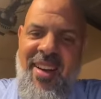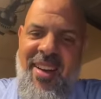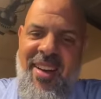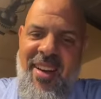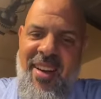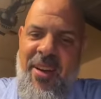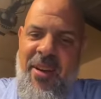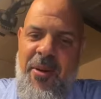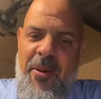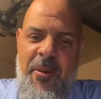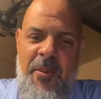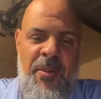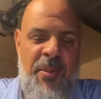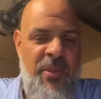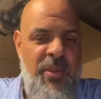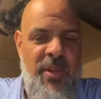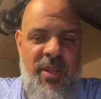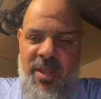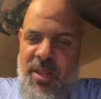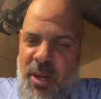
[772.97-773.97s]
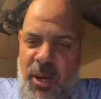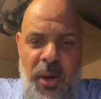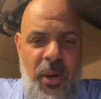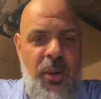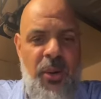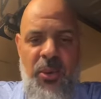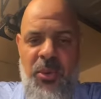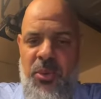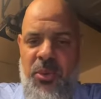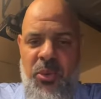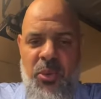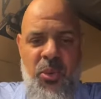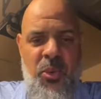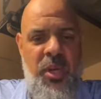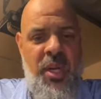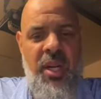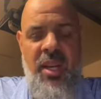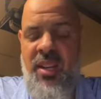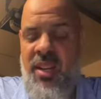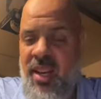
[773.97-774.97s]
No,
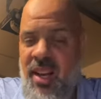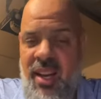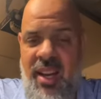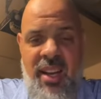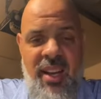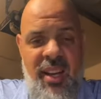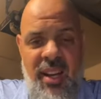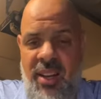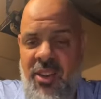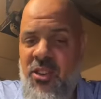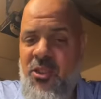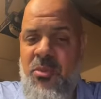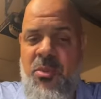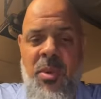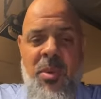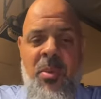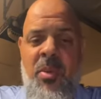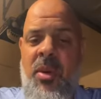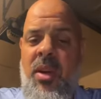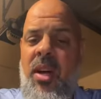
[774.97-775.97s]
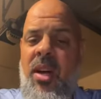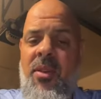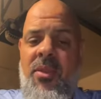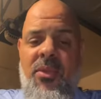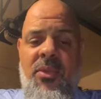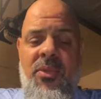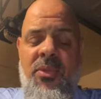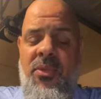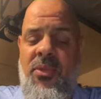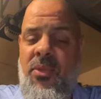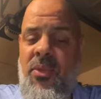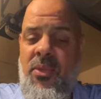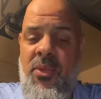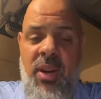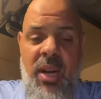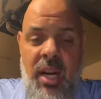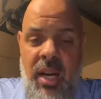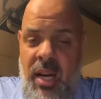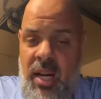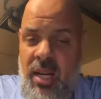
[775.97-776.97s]
you cannot love people of
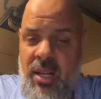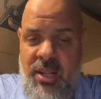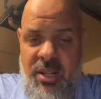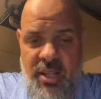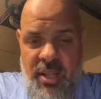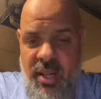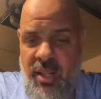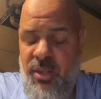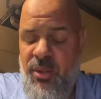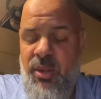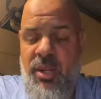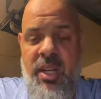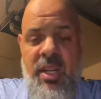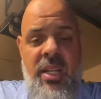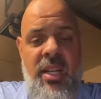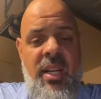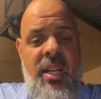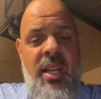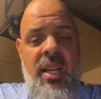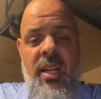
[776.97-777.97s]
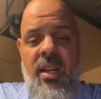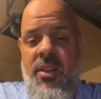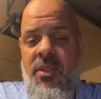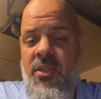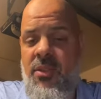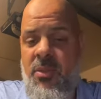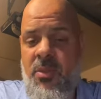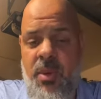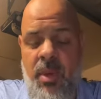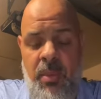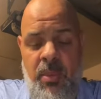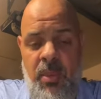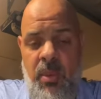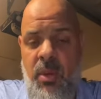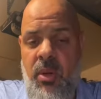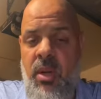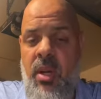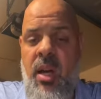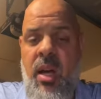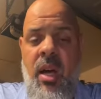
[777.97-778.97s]
fahisha. You cannot love
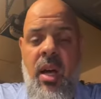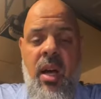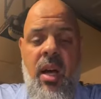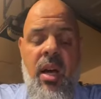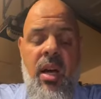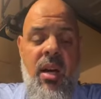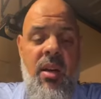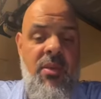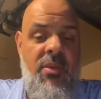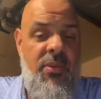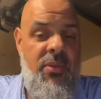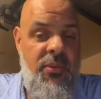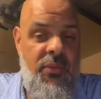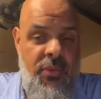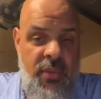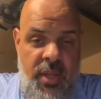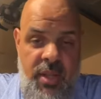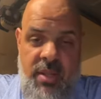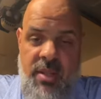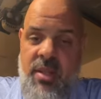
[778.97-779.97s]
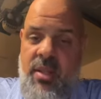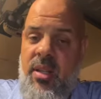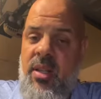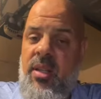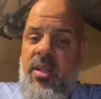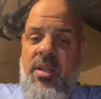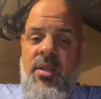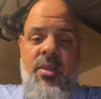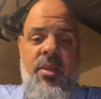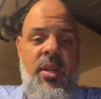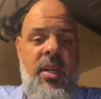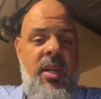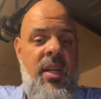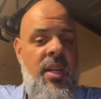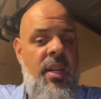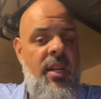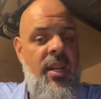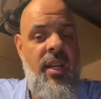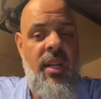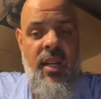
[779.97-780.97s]
people of fisq. You
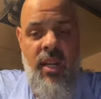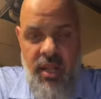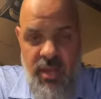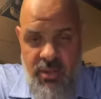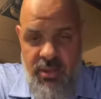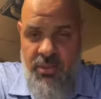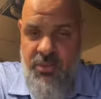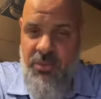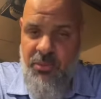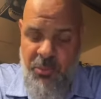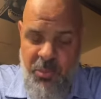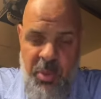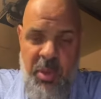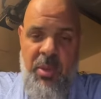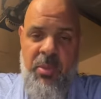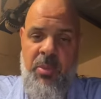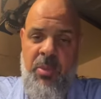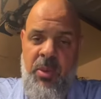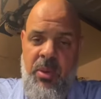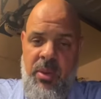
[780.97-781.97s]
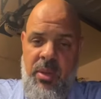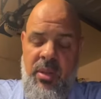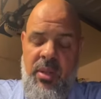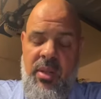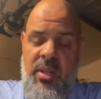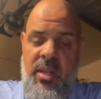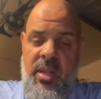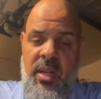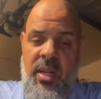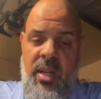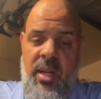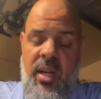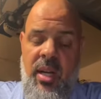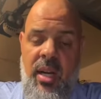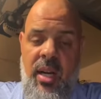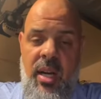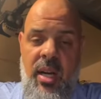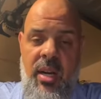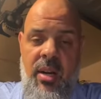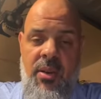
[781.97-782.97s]
cannot love people
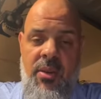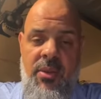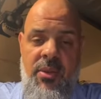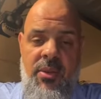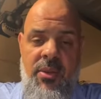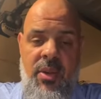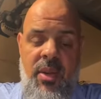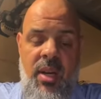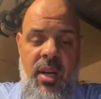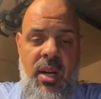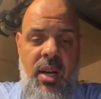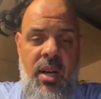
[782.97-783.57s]
of who